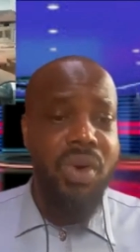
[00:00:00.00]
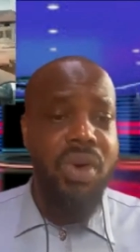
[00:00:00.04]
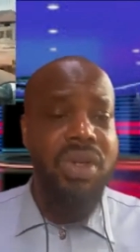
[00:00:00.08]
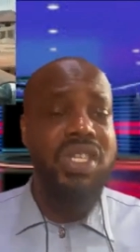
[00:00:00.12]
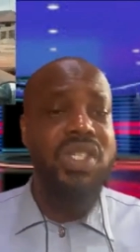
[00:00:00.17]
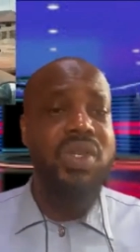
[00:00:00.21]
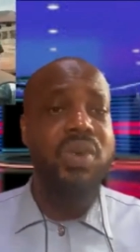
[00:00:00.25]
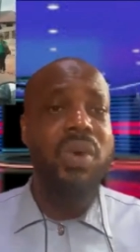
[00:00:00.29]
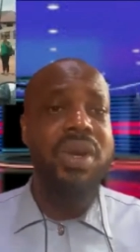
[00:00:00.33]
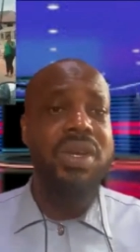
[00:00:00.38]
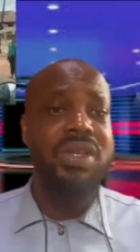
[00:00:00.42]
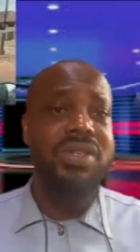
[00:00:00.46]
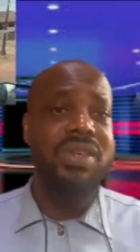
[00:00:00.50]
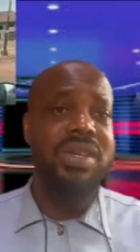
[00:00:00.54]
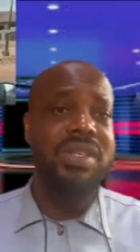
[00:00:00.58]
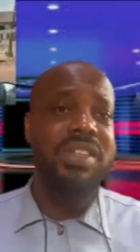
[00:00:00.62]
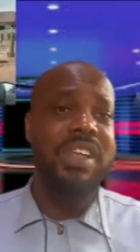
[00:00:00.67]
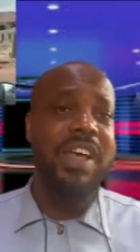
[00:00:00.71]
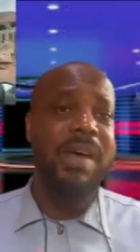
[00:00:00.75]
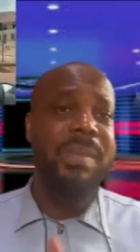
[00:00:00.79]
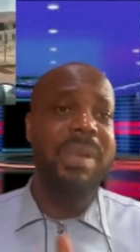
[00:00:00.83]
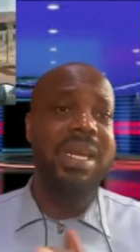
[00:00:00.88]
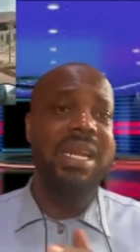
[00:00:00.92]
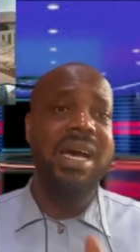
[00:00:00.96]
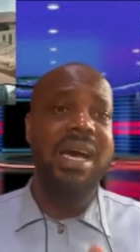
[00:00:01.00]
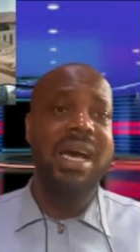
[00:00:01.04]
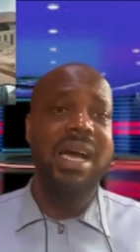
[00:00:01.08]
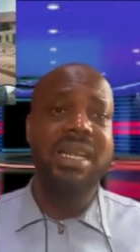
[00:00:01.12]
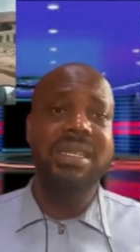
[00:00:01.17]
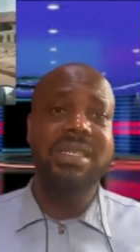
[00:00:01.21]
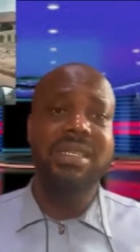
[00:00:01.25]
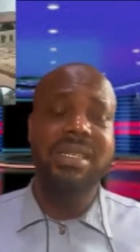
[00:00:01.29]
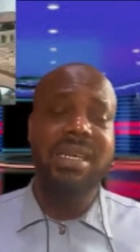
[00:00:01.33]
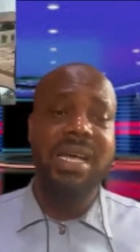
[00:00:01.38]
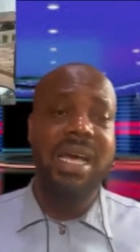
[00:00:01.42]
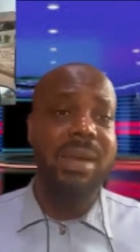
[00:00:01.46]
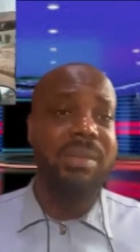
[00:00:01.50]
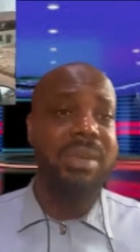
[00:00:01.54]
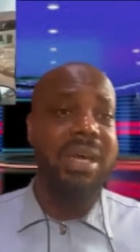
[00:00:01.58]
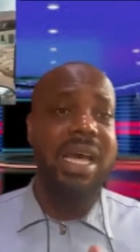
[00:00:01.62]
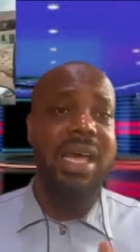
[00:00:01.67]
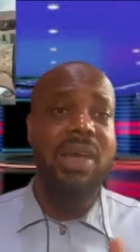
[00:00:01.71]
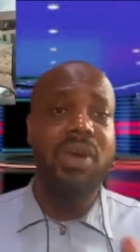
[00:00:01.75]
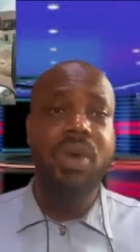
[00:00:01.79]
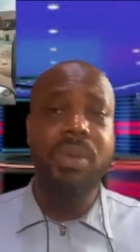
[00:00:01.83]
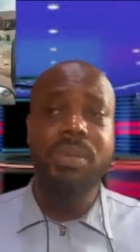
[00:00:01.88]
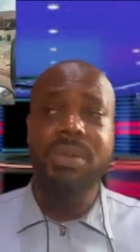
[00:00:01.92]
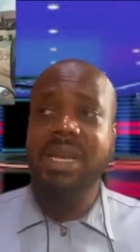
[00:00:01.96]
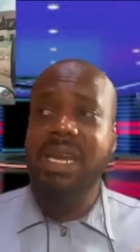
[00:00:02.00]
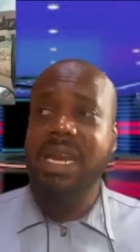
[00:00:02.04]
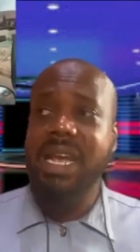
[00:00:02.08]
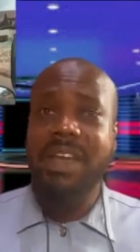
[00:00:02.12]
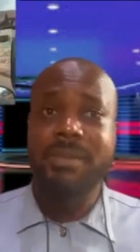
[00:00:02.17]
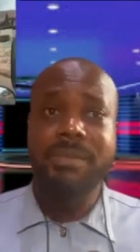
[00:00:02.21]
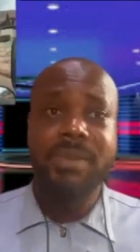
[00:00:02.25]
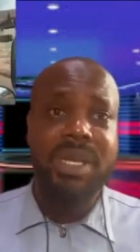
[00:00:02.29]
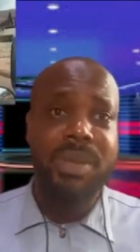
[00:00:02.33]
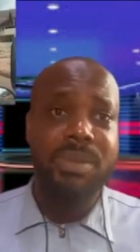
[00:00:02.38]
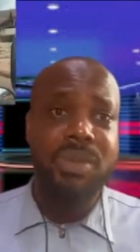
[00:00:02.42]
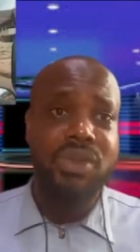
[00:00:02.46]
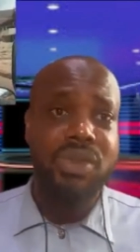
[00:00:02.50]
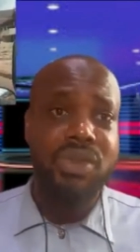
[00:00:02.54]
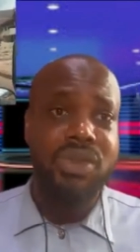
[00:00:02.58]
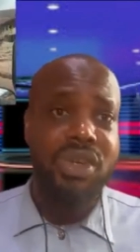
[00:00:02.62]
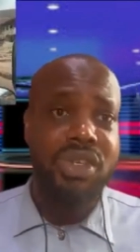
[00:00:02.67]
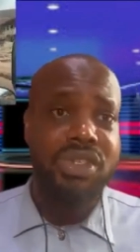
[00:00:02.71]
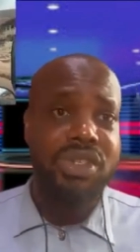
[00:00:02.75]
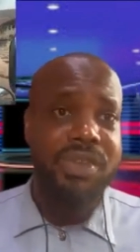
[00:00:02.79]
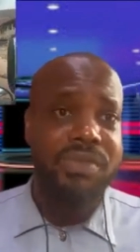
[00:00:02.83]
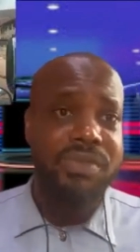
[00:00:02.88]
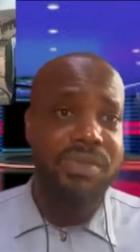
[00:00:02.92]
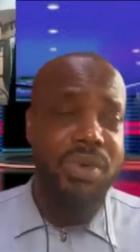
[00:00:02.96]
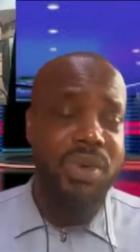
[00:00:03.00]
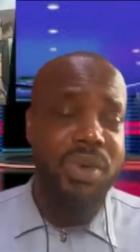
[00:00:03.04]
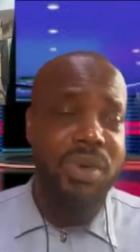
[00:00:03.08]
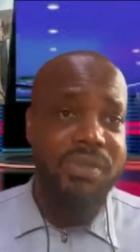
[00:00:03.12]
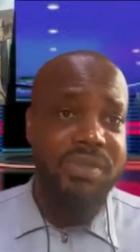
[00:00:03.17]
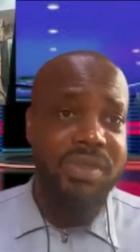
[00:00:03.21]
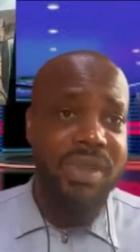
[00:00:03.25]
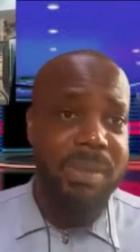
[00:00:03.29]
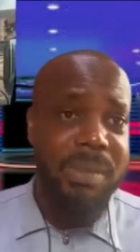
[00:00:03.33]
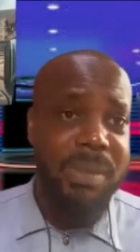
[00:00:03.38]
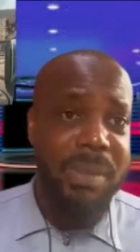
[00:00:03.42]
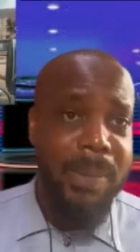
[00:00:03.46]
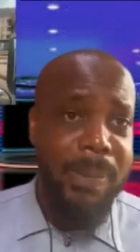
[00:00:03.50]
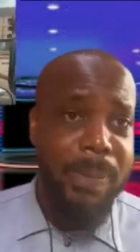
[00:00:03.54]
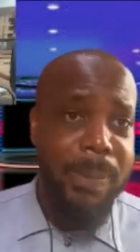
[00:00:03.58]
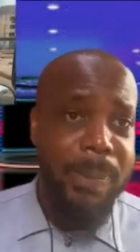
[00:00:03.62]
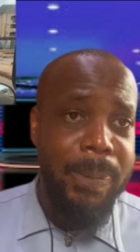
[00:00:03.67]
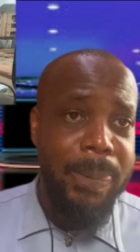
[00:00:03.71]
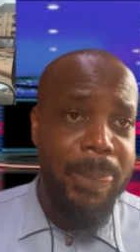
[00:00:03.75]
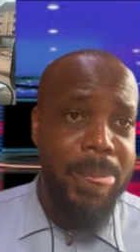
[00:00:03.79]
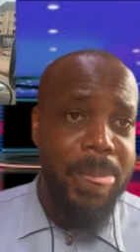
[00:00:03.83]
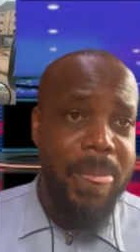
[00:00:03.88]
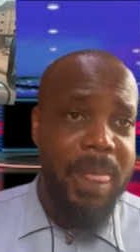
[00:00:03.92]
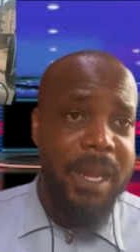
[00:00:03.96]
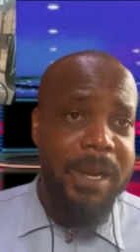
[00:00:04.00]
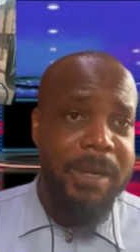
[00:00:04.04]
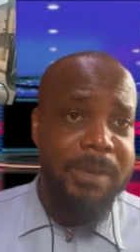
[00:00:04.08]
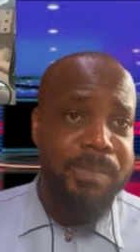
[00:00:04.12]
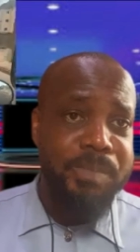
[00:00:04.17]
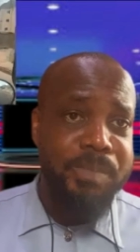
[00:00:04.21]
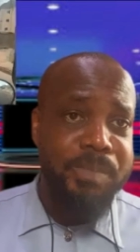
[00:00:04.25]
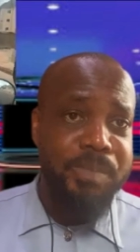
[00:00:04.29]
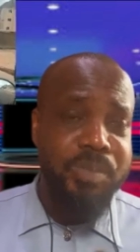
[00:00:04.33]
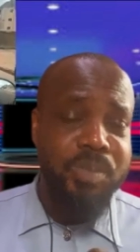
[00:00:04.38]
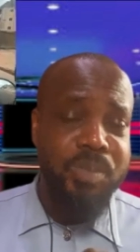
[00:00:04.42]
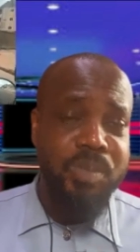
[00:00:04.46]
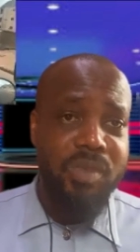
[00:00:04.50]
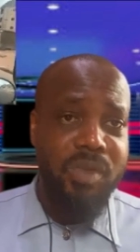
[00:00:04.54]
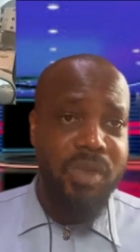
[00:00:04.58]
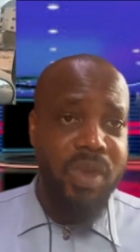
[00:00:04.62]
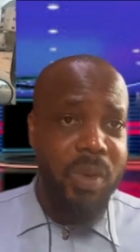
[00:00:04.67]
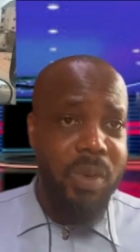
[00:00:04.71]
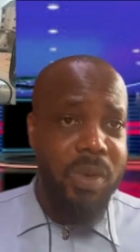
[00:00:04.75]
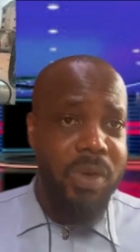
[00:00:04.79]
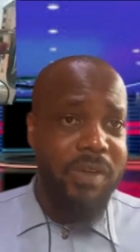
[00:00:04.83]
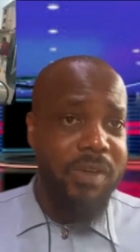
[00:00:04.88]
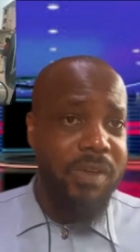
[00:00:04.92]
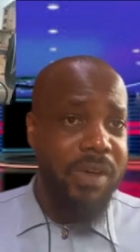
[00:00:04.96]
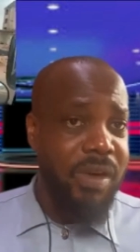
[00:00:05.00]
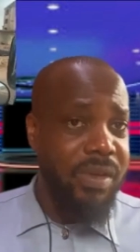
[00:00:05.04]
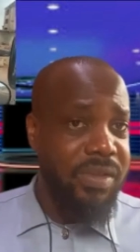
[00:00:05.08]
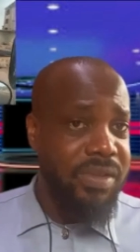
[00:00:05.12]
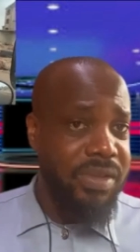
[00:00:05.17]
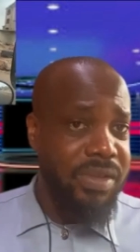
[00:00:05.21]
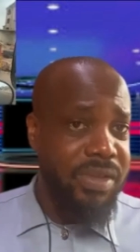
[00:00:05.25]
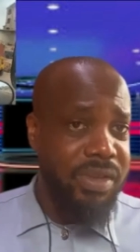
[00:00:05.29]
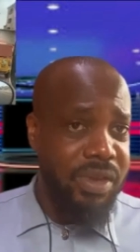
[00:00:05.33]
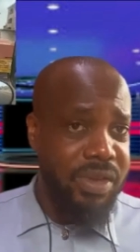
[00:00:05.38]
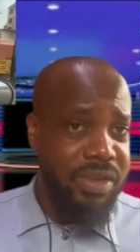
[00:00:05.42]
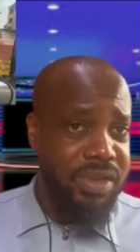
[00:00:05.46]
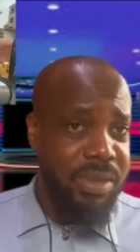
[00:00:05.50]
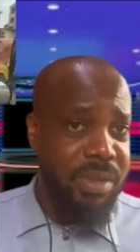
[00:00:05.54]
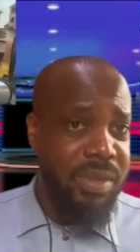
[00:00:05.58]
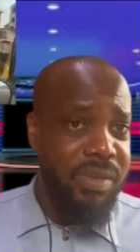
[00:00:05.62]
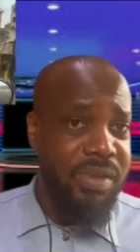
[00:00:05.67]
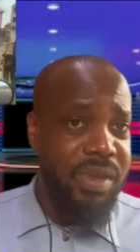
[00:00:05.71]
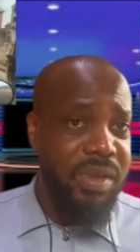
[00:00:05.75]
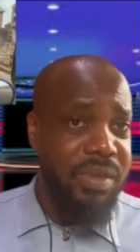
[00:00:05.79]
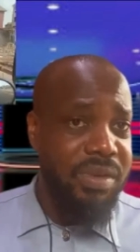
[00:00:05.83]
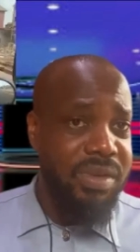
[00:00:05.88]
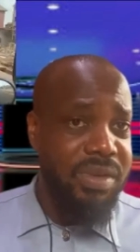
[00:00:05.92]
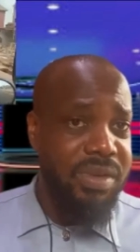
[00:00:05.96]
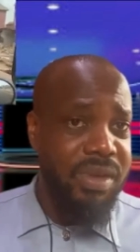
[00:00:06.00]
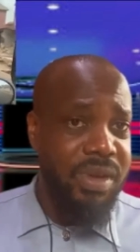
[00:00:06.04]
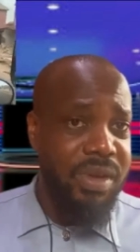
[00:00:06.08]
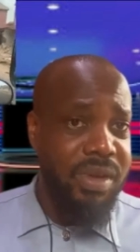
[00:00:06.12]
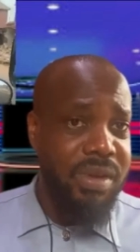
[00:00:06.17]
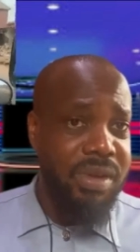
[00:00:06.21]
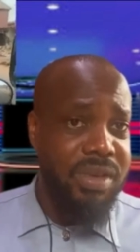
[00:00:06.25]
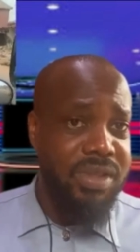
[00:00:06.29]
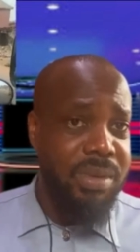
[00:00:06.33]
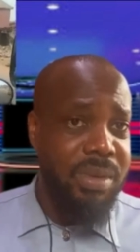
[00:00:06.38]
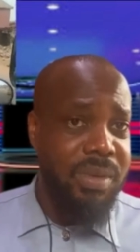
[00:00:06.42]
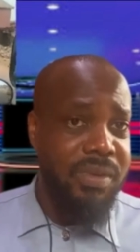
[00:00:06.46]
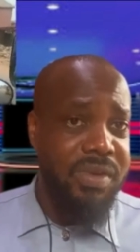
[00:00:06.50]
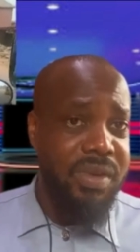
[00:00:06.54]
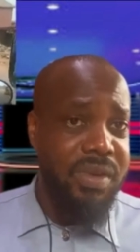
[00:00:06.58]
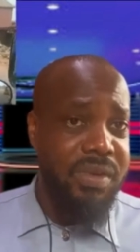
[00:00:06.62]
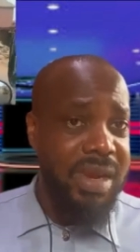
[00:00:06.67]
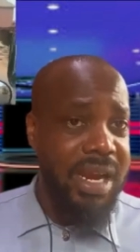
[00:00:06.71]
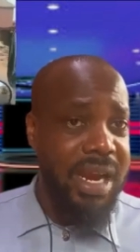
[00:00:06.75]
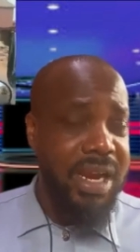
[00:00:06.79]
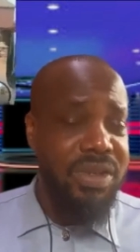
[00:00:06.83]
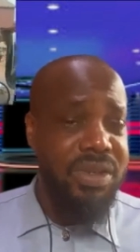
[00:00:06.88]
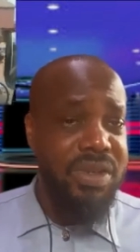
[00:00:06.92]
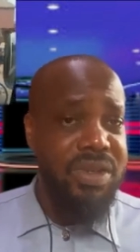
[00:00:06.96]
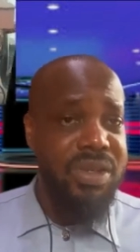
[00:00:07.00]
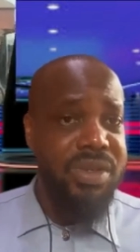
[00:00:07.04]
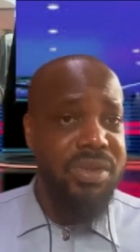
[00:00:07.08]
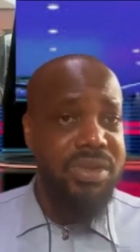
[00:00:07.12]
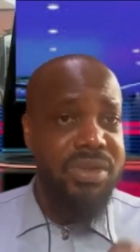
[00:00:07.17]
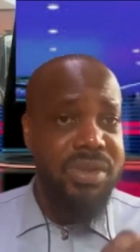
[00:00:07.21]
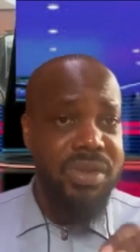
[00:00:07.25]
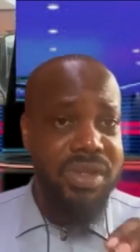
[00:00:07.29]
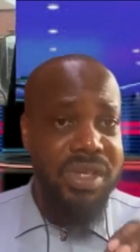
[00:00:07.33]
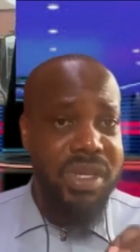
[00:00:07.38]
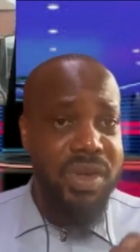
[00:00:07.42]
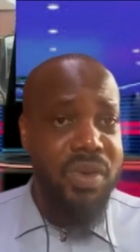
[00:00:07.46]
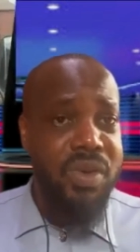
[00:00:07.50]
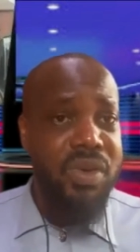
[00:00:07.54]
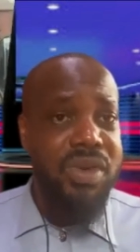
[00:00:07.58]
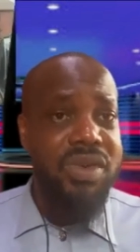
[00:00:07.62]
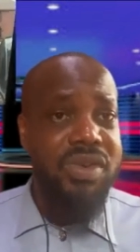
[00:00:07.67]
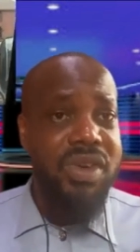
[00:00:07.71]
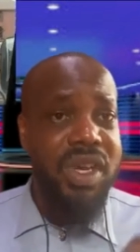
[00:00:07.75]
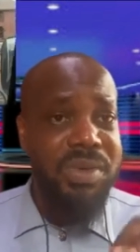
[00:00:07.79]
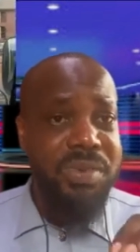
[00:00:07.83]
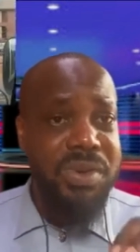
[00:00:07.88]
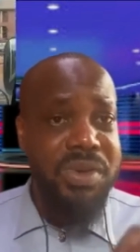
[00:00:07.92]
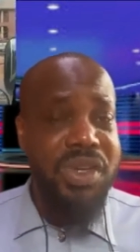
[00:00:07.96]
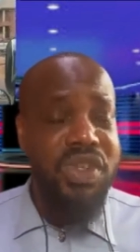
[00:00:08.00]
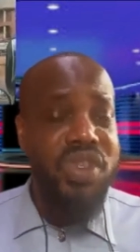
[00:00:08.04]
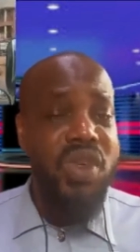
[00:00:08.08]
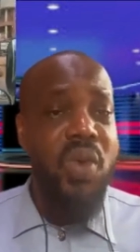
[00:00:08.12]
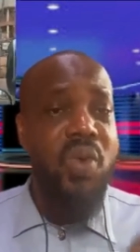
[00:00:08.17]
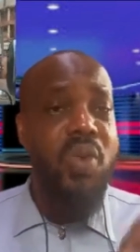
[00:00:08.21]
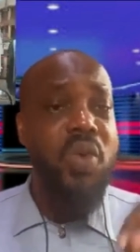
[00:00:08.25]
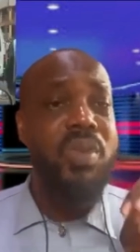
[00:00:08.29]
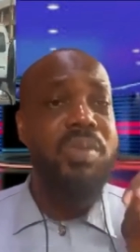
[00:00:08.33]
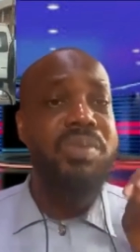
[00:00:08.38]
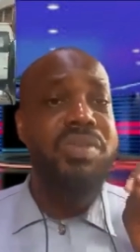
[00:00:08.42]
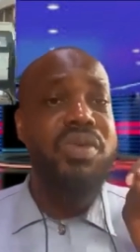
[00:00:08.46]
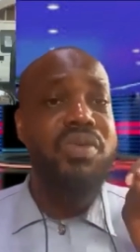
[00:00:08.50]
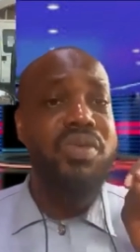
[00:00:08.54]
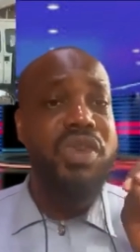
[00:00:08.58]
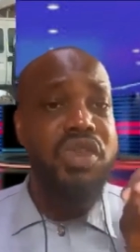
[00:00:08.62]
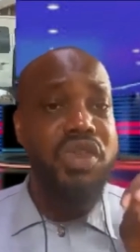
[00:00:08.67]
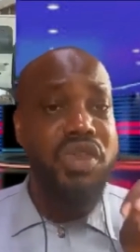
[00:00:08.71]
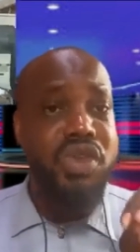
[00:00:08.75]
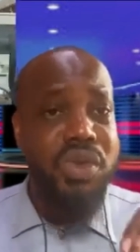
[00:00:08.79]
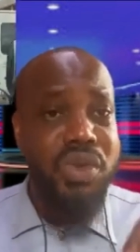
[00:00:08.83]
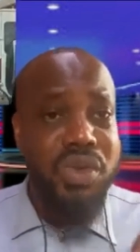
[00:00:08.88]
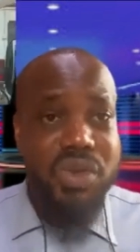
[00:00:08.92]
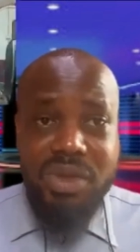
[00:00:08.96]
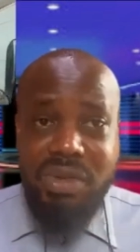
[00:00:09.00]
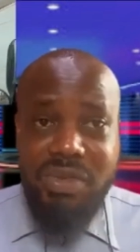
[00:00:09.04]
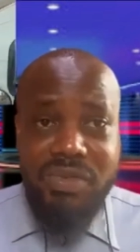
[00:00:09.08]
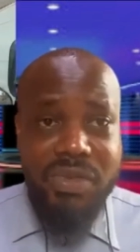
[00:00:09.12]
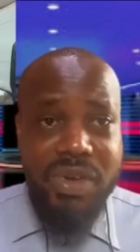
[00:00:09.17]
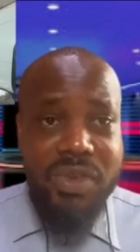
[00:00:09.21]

So all these questions that have been asked, I hope that I've been able to touch a few of them on some of the reactions. The transportation will be reduced.